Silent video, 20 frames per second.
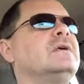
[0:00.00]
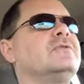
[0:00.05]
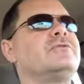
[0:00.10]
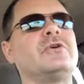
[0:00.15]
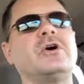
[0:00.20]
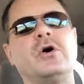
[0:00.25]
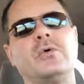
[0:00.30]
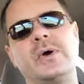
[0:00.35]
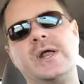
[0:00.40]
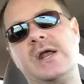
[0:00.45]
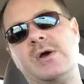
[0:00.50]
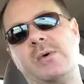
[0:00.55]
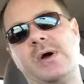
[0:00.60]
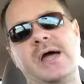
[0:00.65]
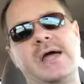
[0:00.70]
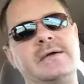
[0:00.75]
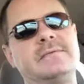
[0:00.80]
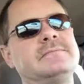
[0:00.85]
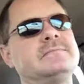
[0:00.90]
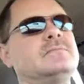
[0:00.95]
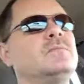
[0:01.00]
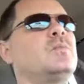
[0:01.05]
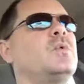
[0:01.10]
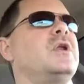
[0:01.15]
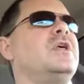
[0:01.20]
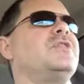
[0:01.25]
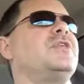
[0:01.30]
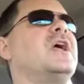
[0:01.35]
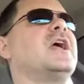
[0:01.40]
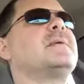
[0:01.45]
So anyway,
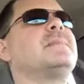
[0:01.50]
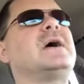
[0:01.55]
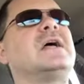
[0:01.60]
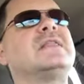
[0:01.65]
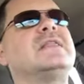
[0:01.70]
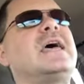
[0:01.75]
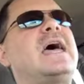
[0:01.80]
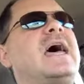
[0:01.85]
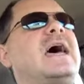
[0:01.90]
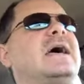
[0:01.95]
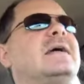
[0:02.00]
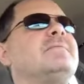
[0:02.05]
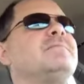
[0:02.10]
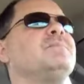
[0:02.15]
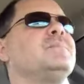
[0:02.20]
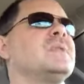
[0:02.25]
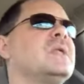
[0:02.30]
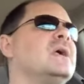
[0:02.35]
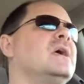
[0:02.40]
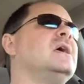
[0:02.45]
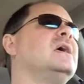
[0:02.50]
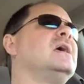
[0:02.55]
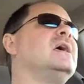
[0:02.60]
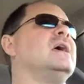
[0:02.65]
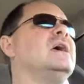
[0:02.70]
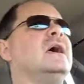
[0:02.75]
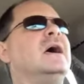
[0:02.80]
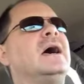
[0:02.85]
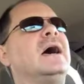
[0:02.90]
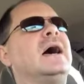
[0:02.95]
what do you think about that?
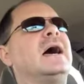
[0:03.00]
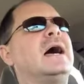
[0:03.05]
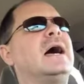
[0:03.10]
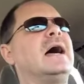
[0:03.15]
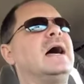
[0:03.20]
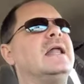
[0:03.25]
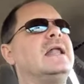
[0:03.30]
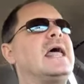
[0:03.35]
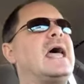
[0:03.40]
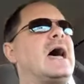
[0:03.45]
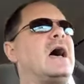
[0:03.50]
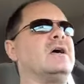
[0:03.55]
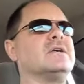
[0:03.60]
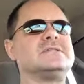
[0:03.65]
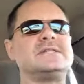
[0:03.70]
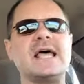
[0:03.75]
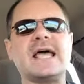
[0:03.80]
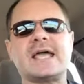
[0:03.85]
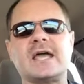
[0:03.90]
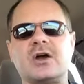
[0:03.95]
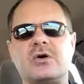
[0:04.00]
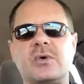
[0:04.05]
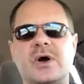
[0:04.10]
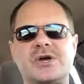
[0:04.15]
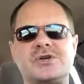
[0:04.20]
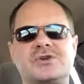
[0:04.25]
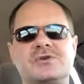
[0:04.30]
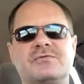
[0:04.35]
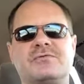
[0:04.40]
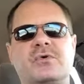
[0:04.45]
Now, second
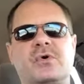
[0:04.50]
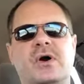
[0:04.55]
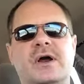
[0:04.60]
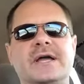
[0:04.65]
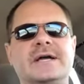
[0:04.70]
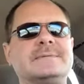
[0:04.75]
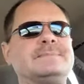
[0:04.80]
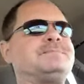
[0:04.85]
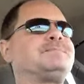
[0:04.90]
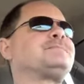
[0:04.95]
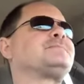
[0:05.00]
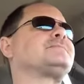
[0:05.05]
question for you.